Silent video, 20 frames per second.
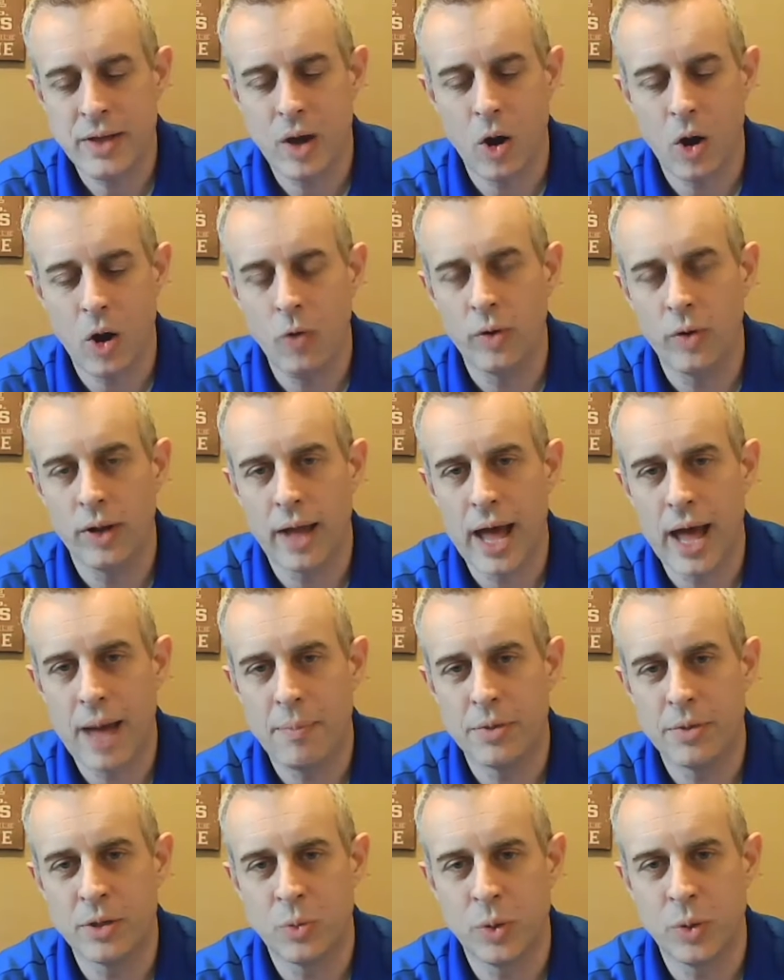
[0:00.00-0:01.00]

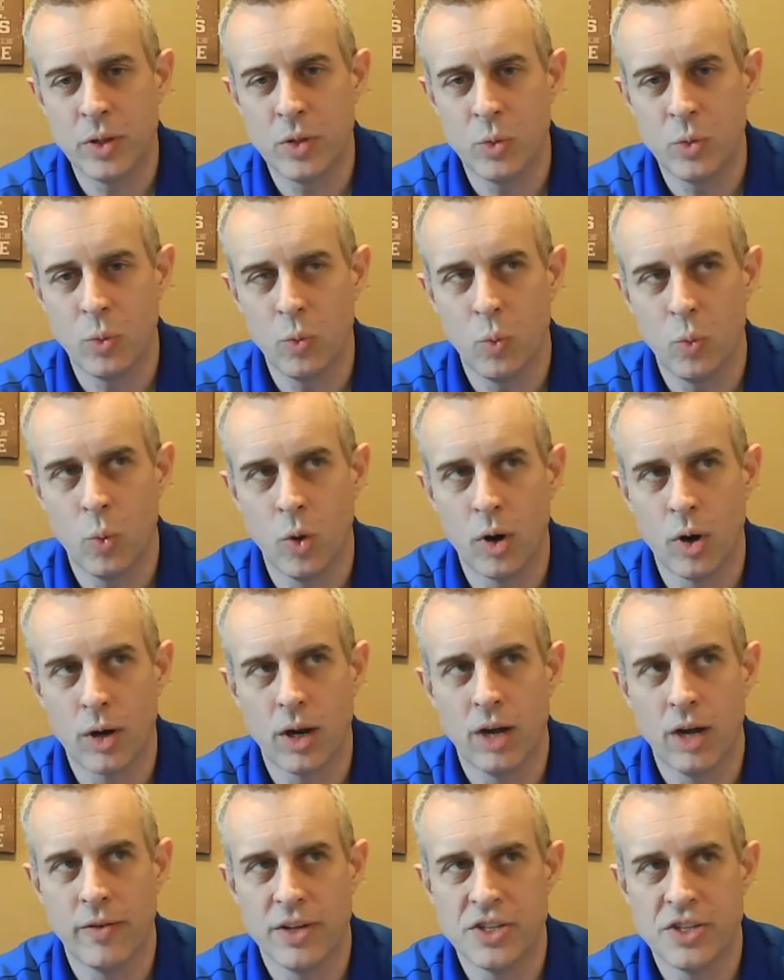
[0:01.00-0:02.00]
overlap between the
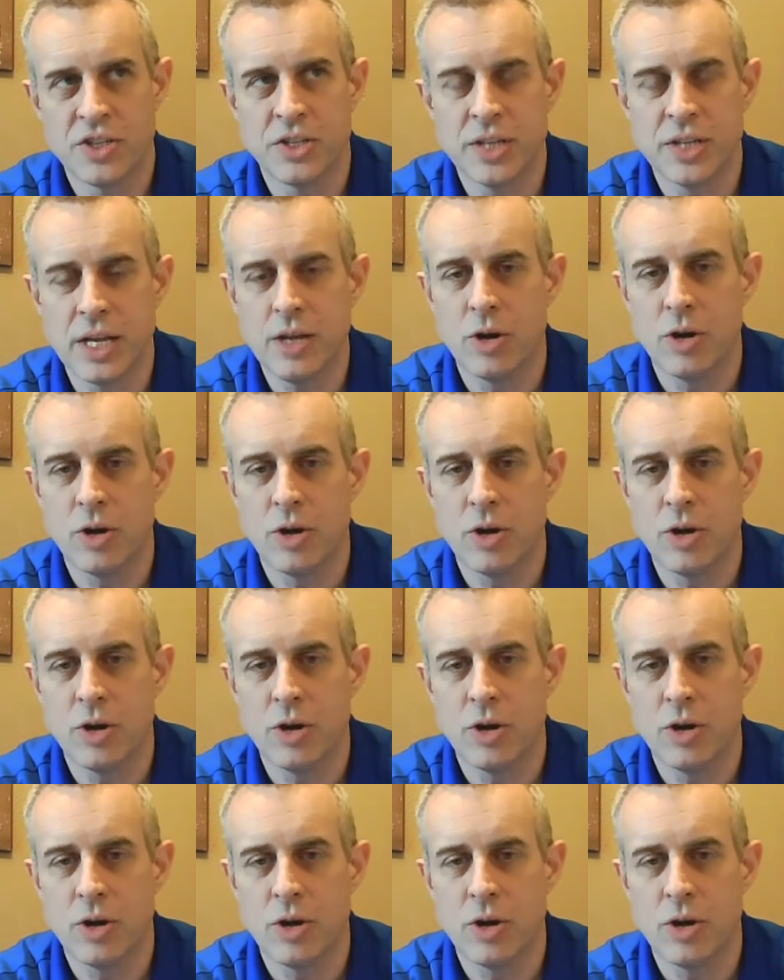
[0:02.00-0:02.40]
work of a senior